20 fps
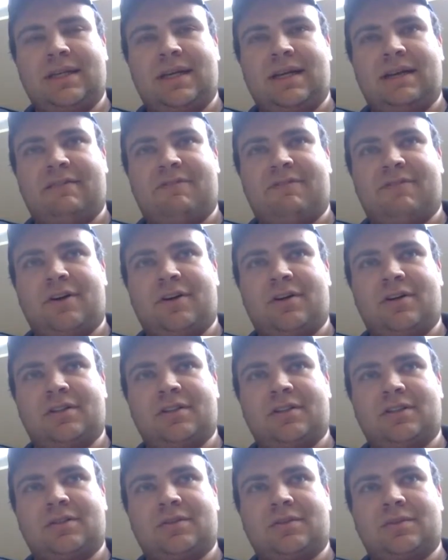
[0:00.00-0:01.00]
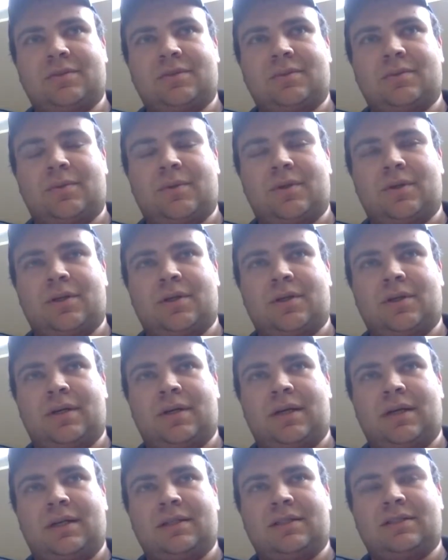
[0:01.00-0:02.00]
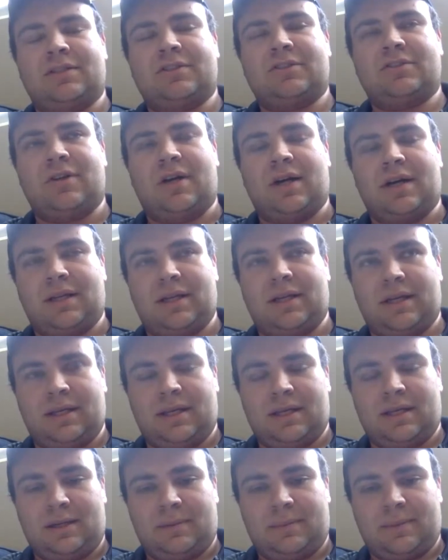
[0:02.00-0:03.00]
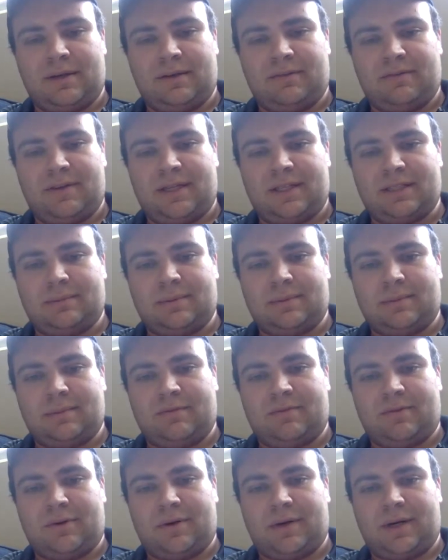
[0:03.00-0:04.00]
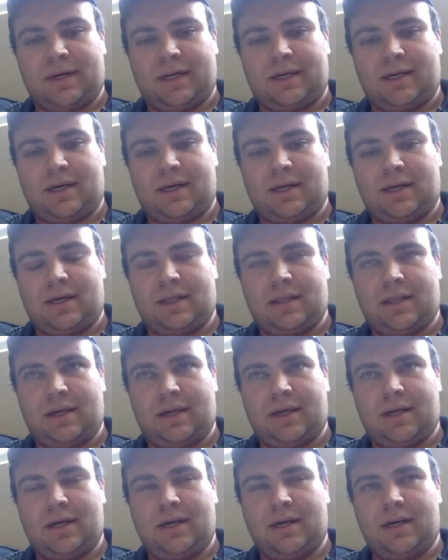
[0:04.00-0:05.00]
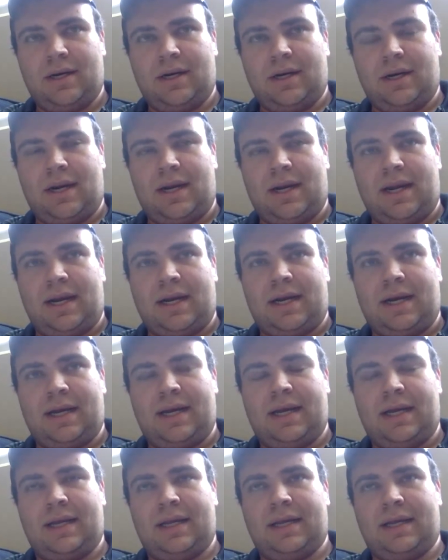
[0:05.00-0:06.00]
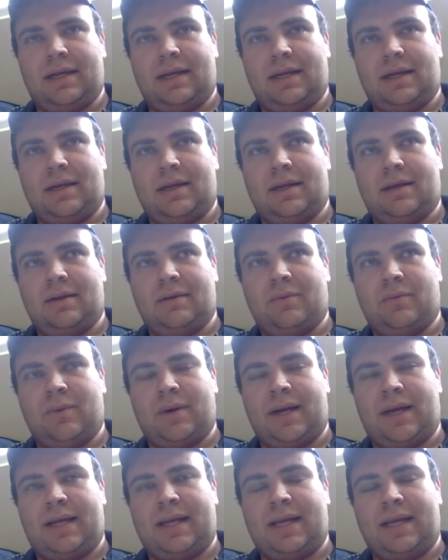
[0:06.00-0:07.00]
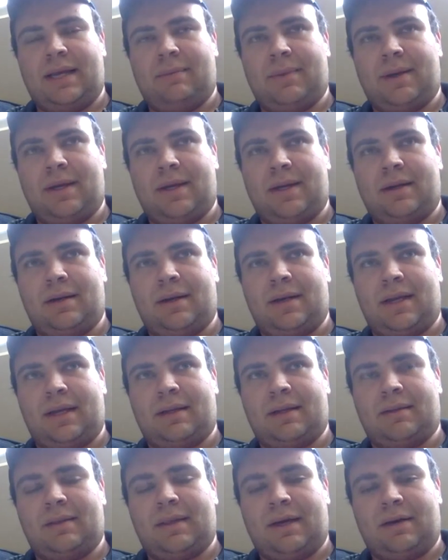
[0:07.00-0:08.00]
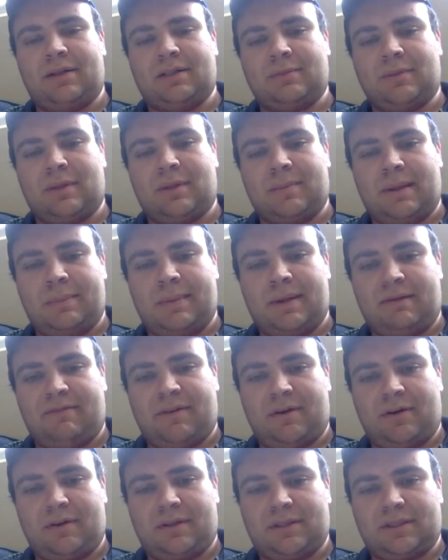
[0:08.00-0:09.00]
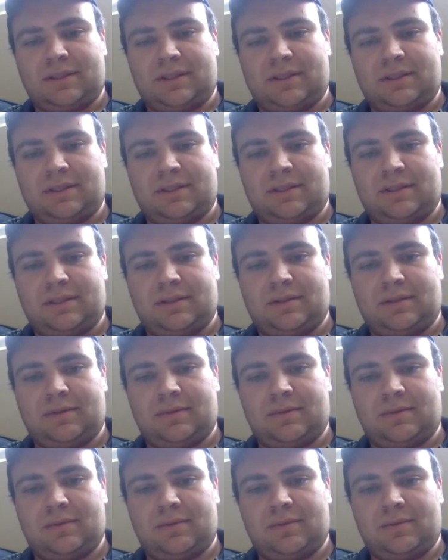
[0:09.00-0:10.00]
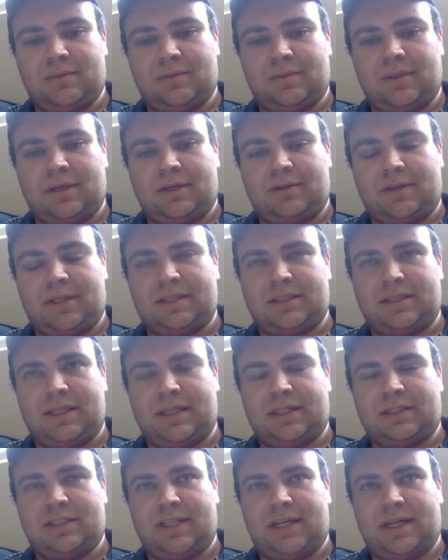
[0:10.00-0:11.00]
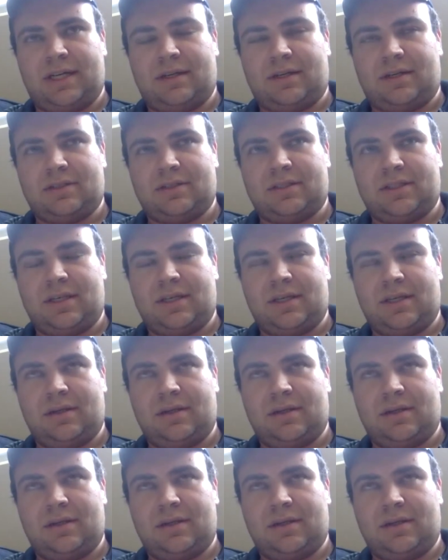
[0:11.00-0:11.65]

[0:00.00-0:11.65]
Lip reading: at first were struggling a little bit at Facebook before I got on there. And when I came in, like that was one of my big focuses to increase that channel. So